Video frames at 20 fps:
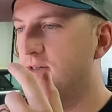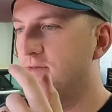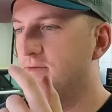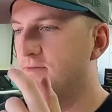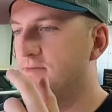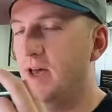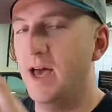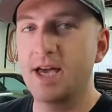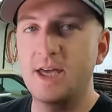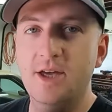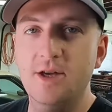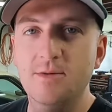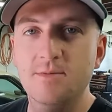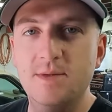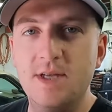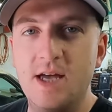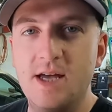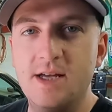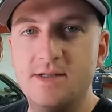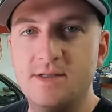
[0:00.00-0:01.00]
vacuum
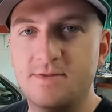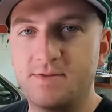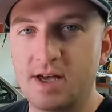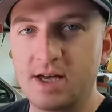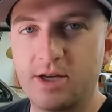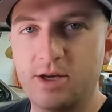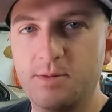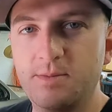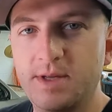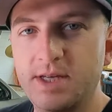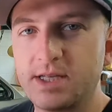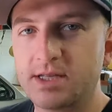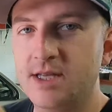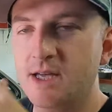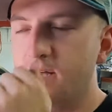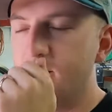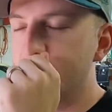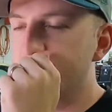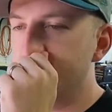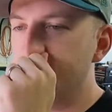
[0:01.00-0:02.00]
leak
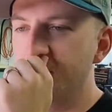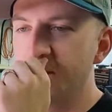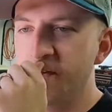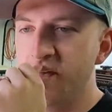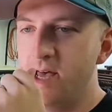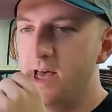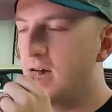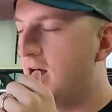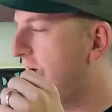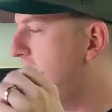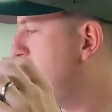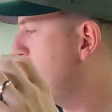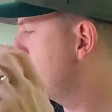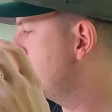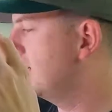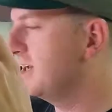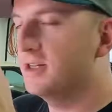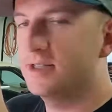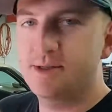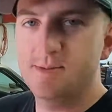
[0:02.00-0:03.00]
test. I
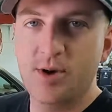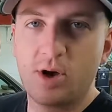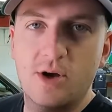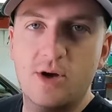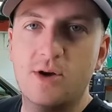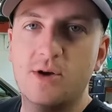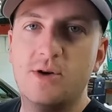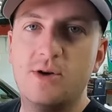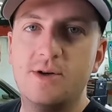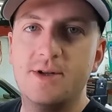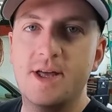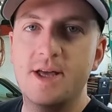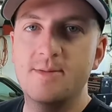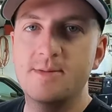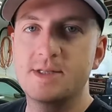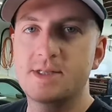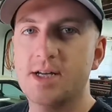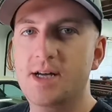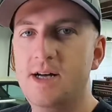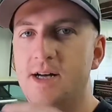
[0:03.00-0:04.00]
got a smoker on
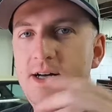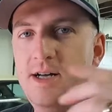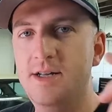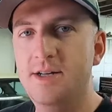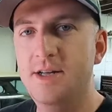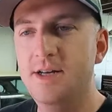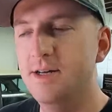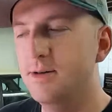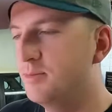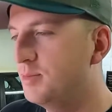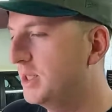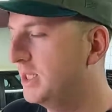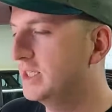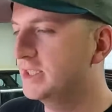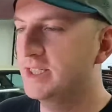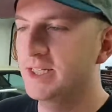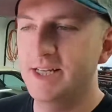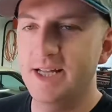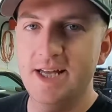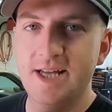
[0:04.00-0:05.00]
Amazon,
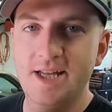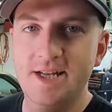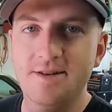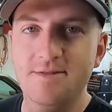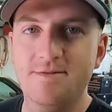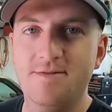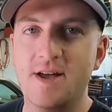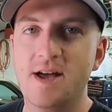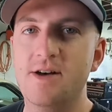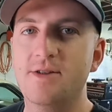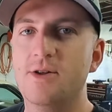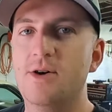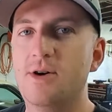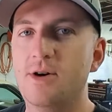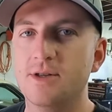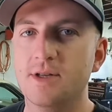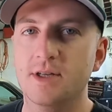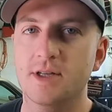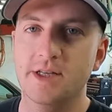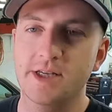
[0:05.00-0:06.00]
plugged it in, found
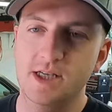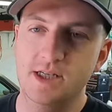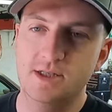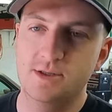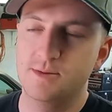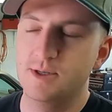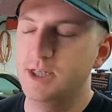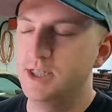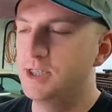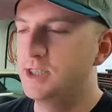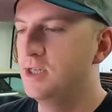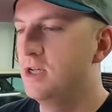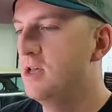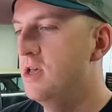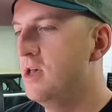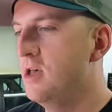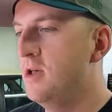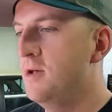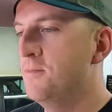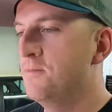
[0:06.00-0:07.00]
all the leaks, which
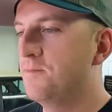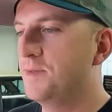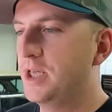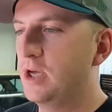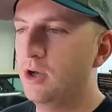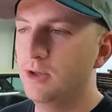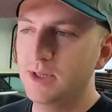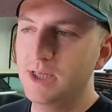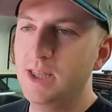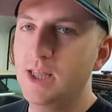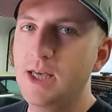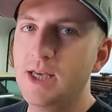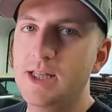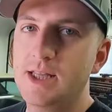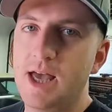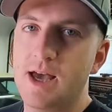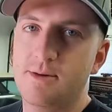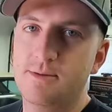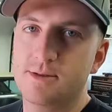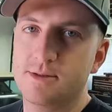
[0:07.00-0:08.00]
the only leak
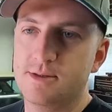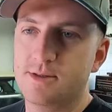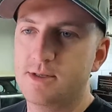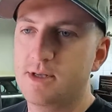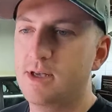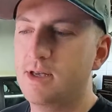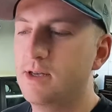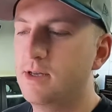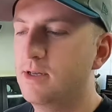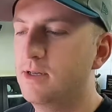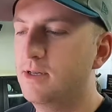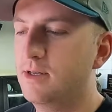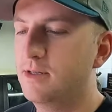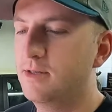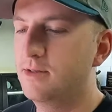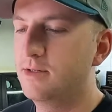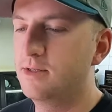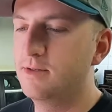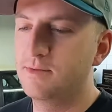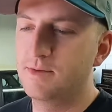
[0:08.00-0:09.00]
that was
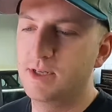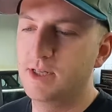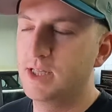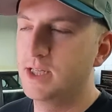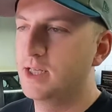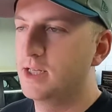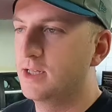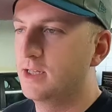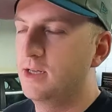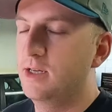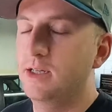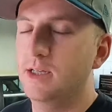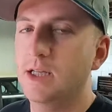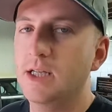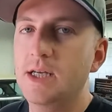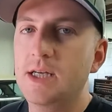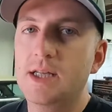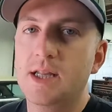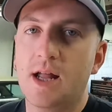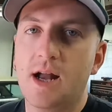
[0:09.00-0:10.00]
really a
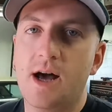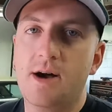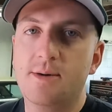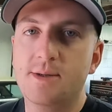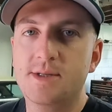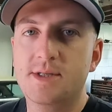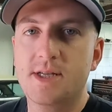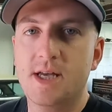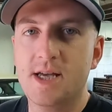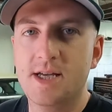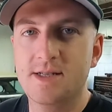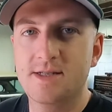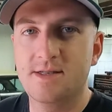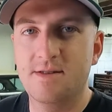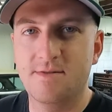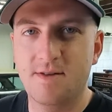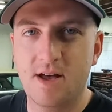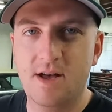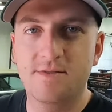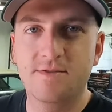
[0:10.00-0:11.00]
leak that I would say is
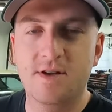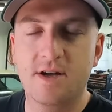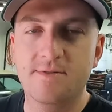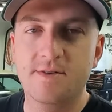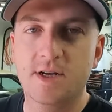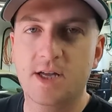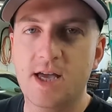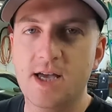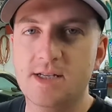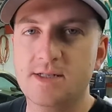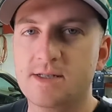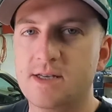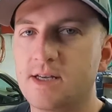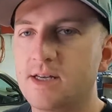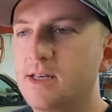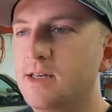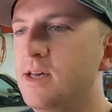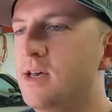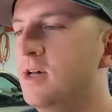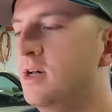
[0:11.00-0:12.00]
the valve cover
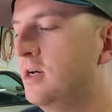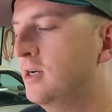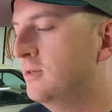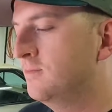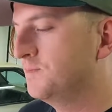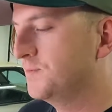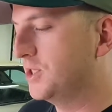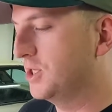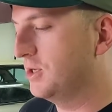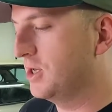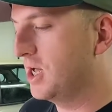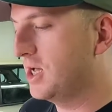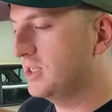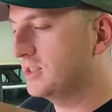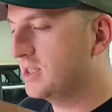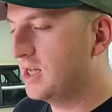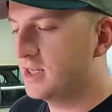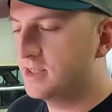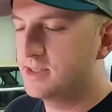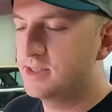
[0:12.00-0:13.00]
gasket. So you
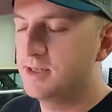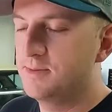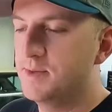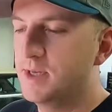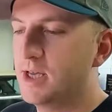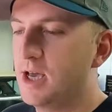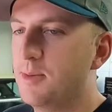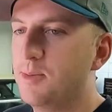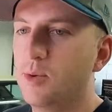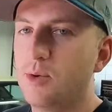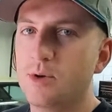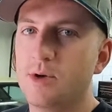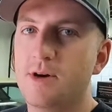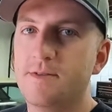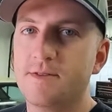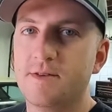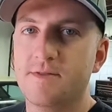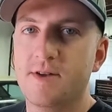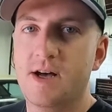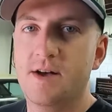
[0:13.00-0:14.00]
guys got to see me. I pulled
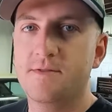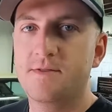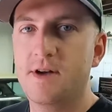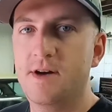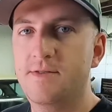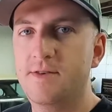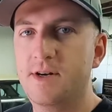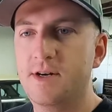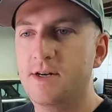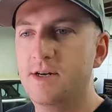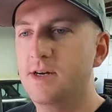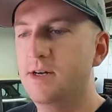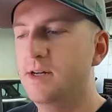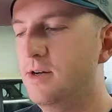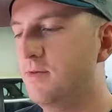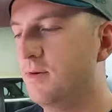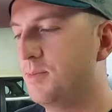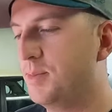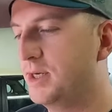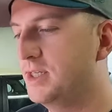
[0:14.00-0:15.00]
off the valve cover,
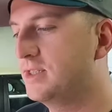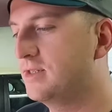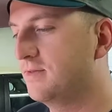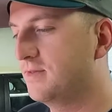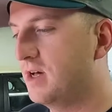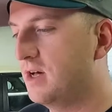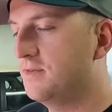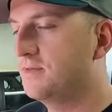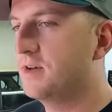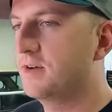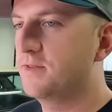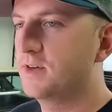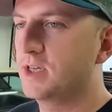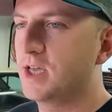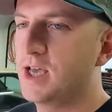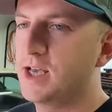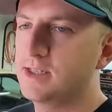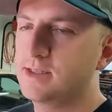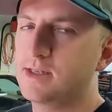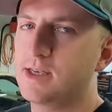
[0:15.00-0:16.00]
replaced the valve cover
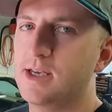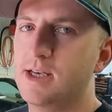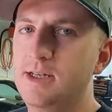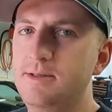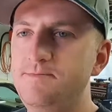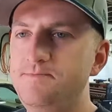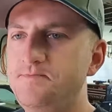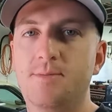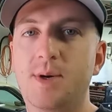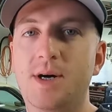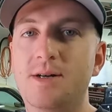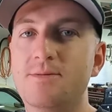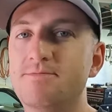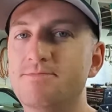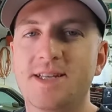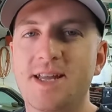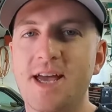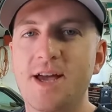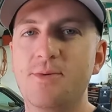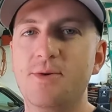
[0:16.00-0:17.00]
gasket. But
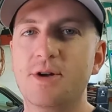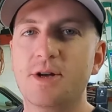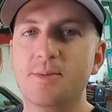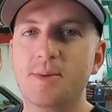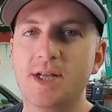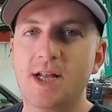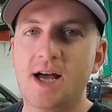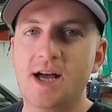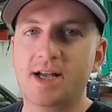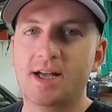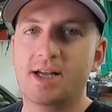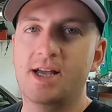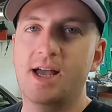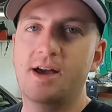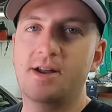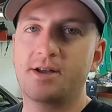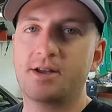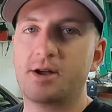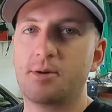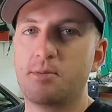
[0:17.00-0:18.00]
today we're going to be knocking
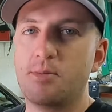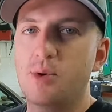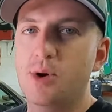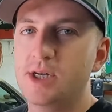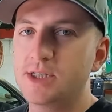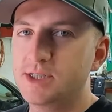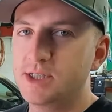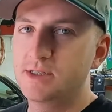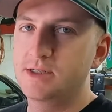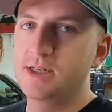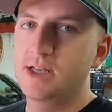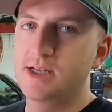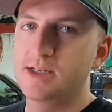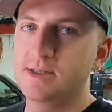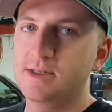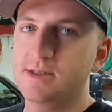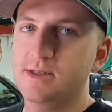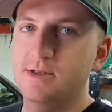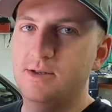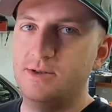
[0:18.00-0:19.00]
out a compression
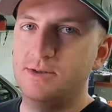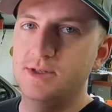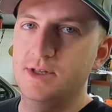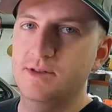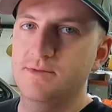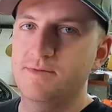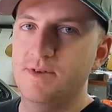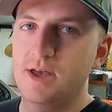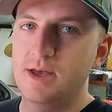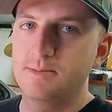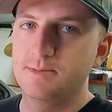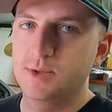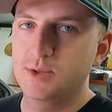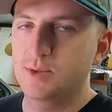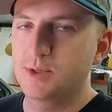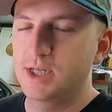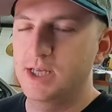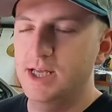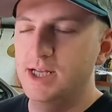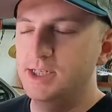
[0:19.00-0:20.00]
test on the
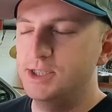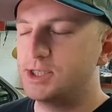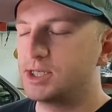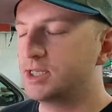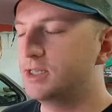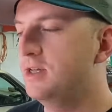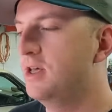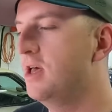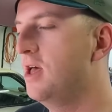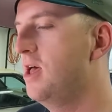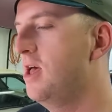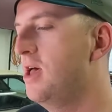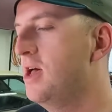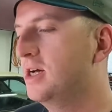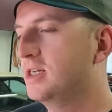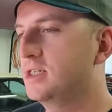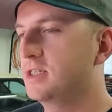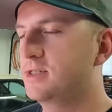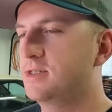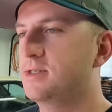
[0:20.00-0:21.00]
M20 engine,
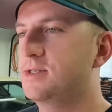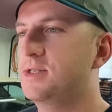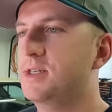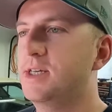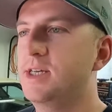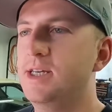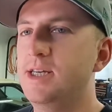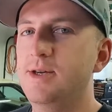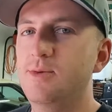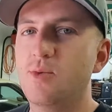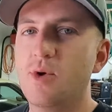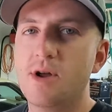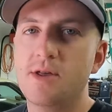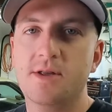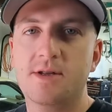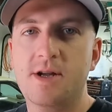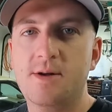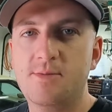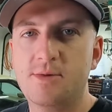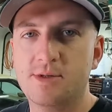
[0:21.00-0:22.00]
just to see where
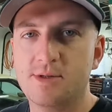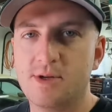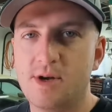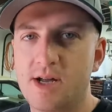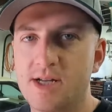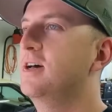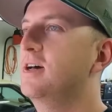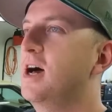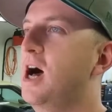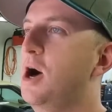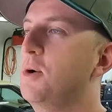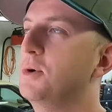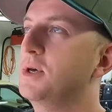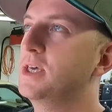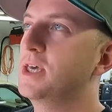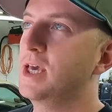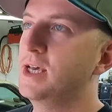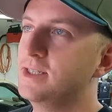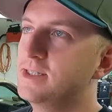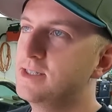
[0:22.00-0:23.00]
the numbers are at. I would
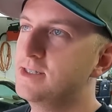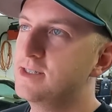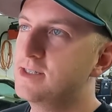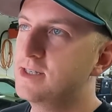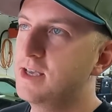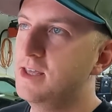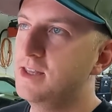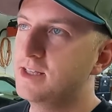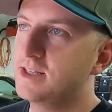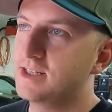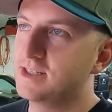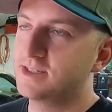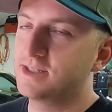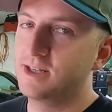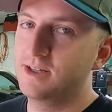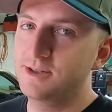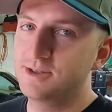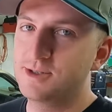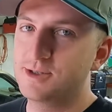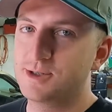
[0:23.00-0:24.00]
guess and say that the
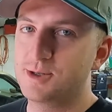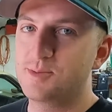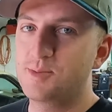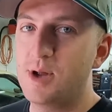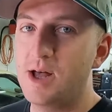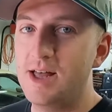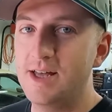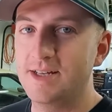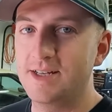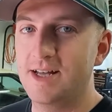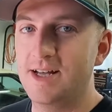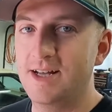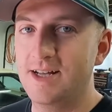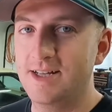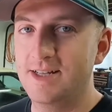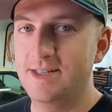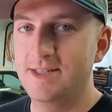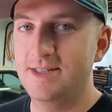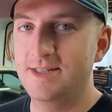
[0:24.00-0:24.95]
cylinders are probably not